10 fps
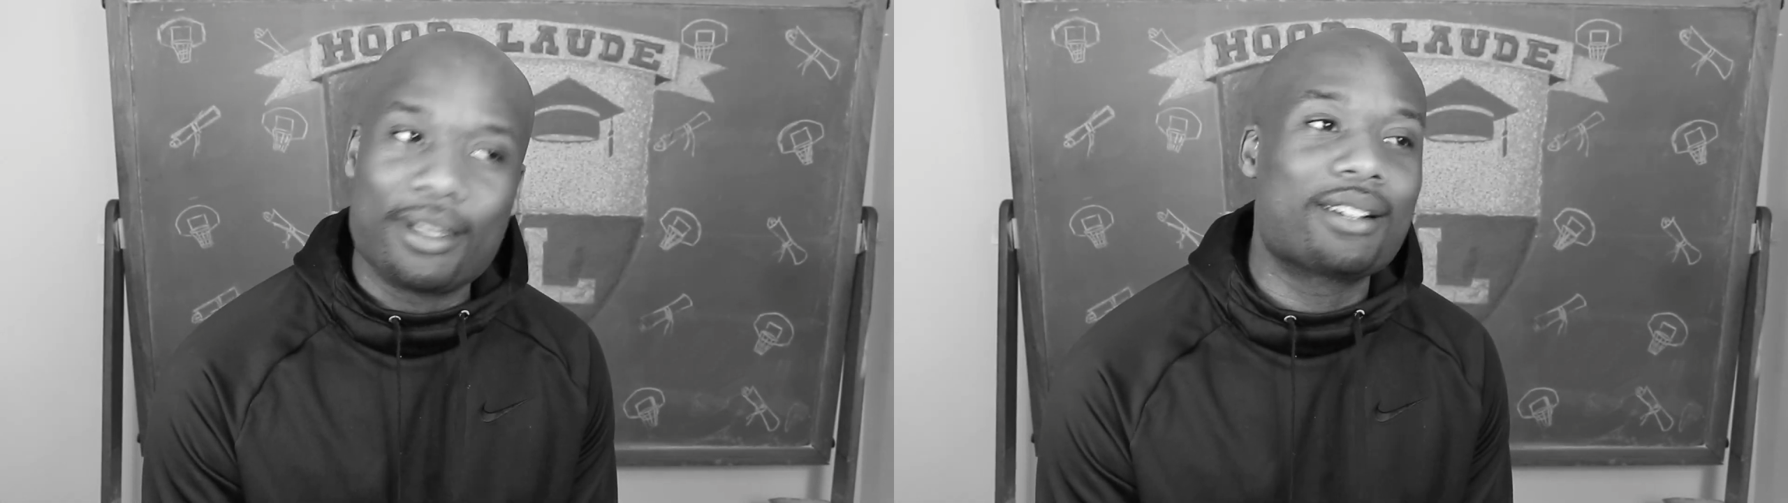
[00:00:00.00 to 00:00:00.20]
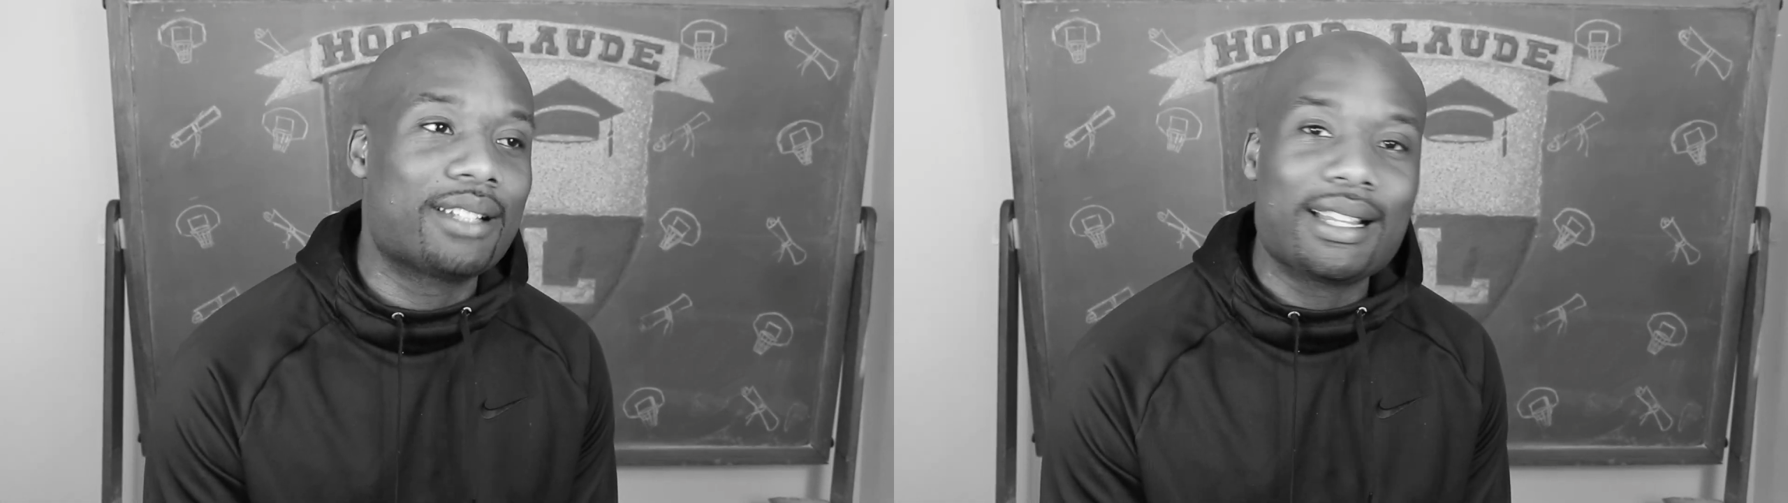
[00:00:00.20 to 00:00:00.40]

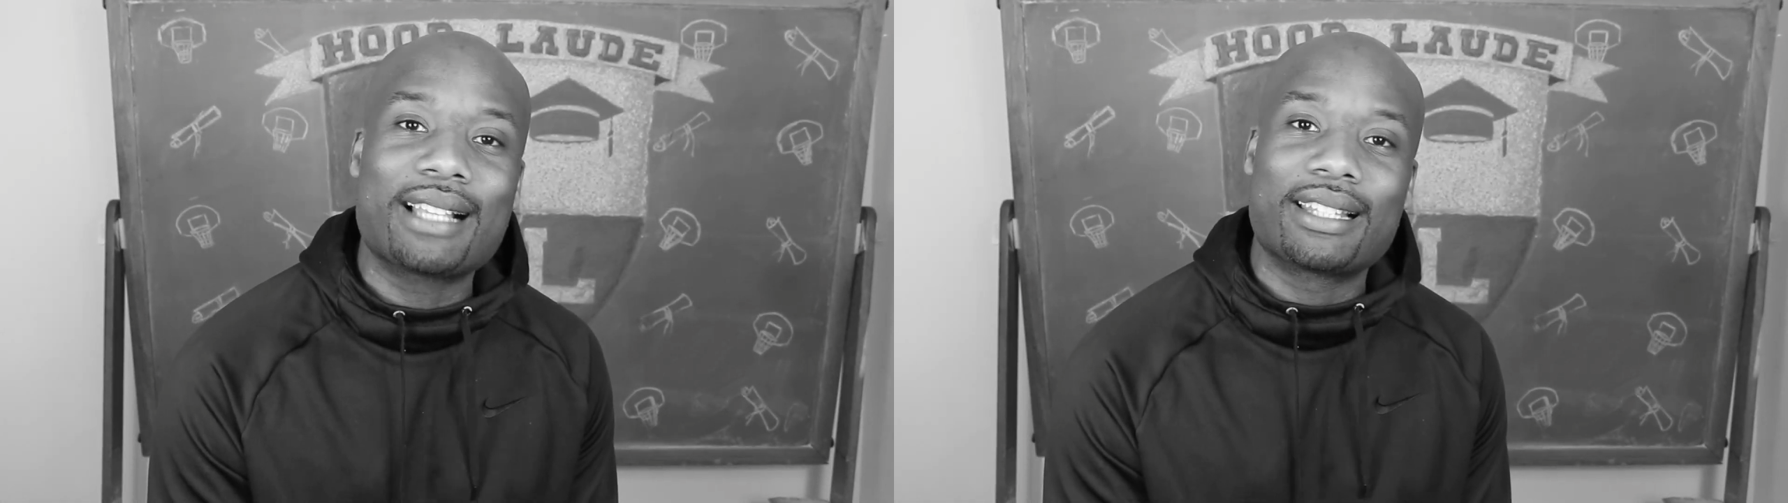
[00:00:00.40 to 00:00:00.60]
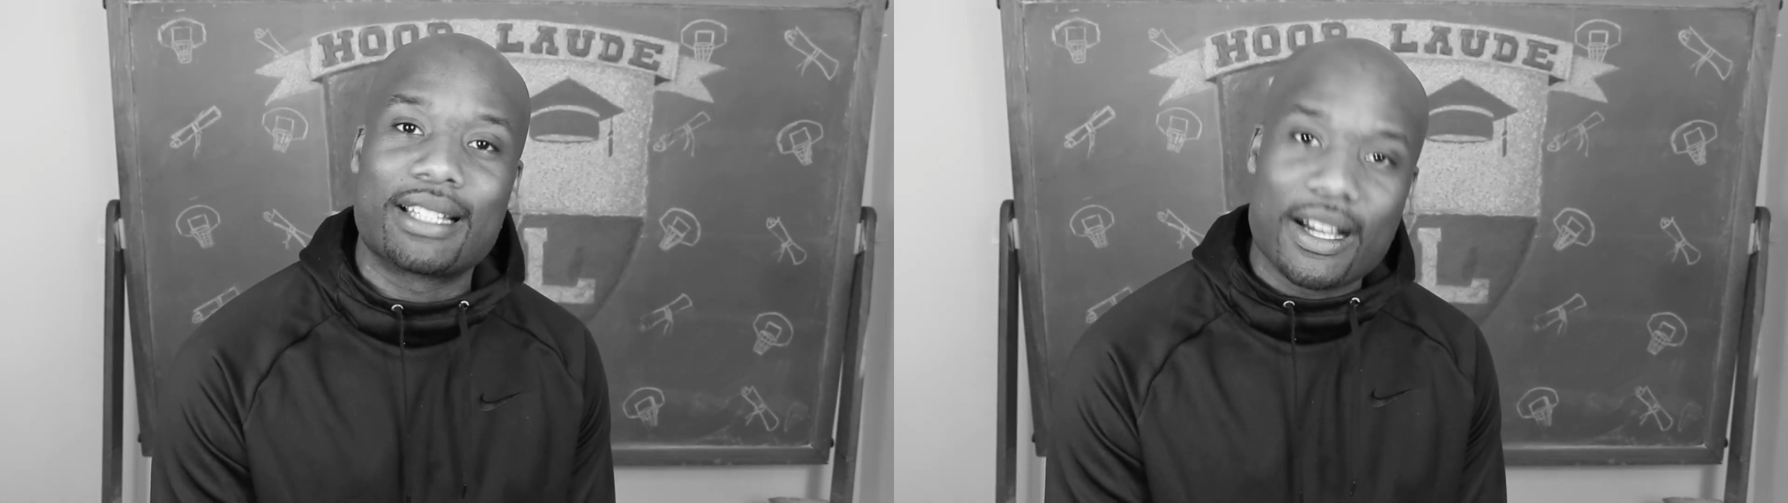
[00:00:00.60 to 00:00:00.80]
They're
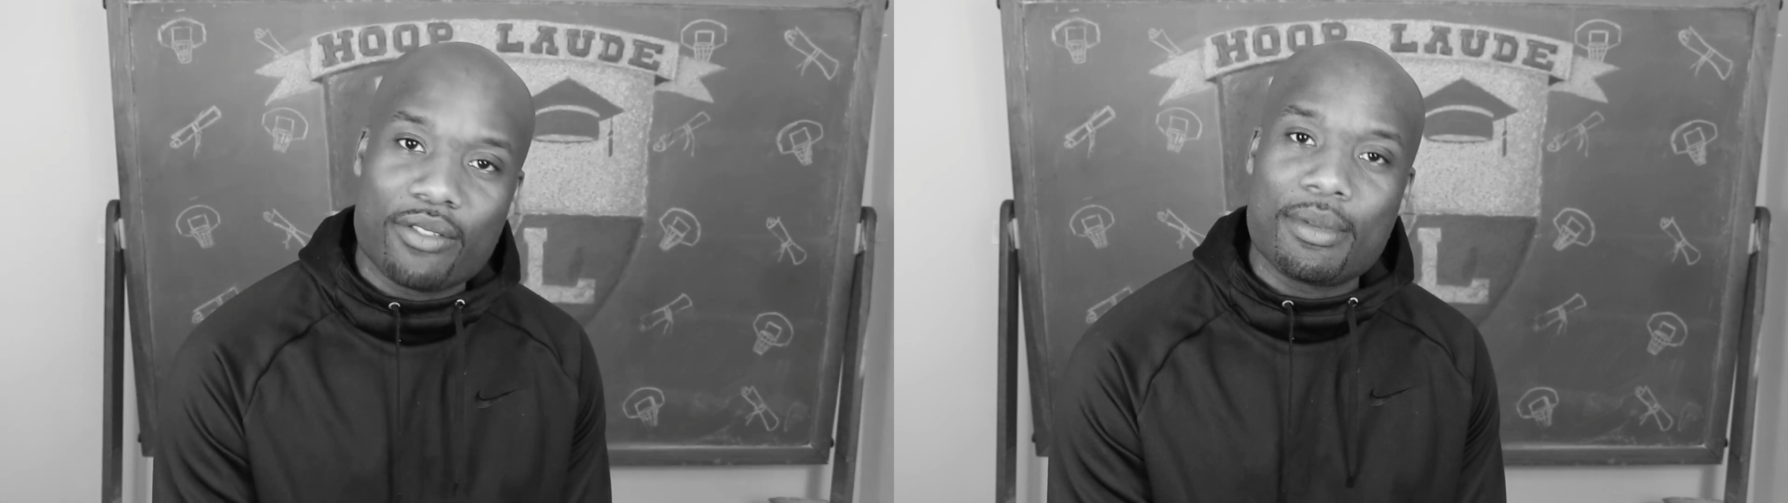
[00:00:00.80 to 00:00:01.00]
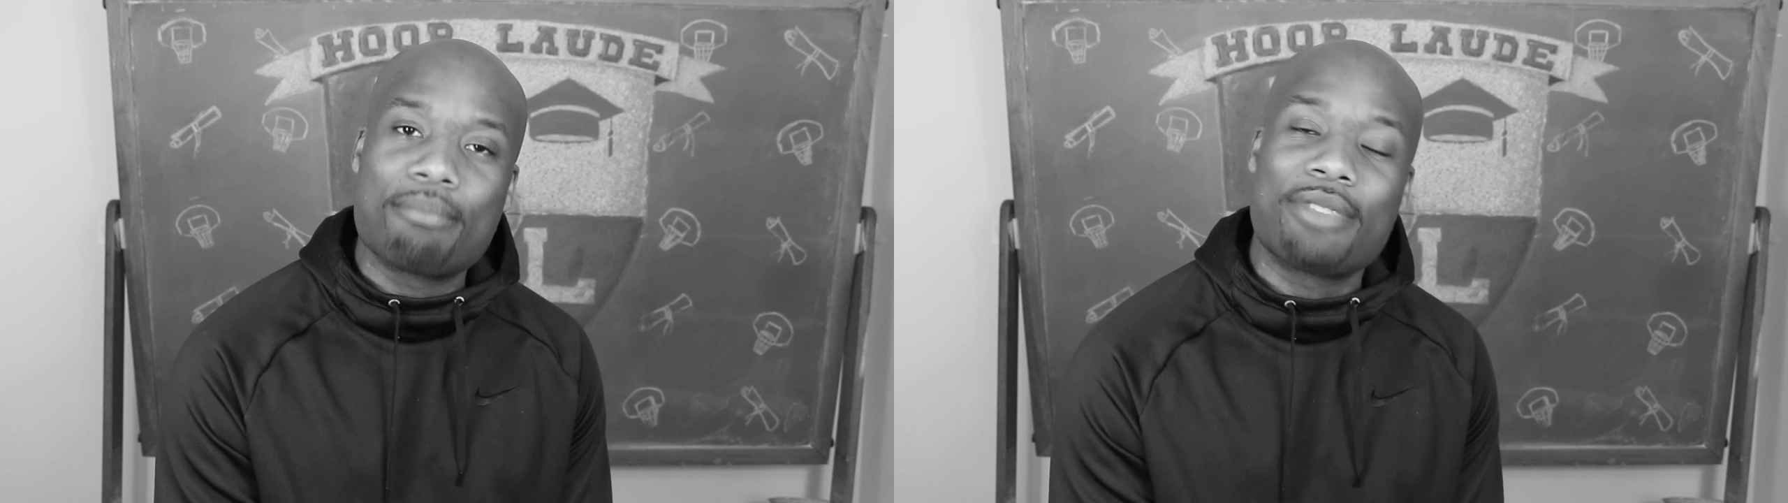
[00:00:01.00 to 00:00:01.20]
like the
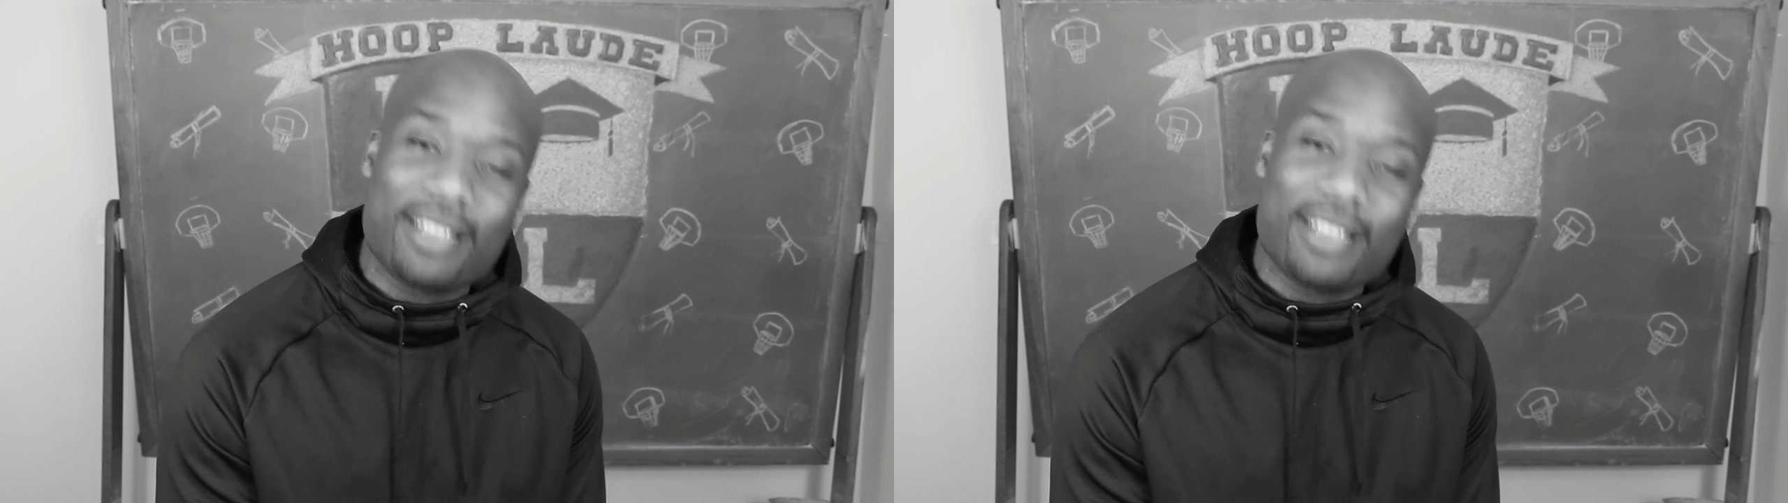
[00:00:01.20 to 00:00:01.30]
government.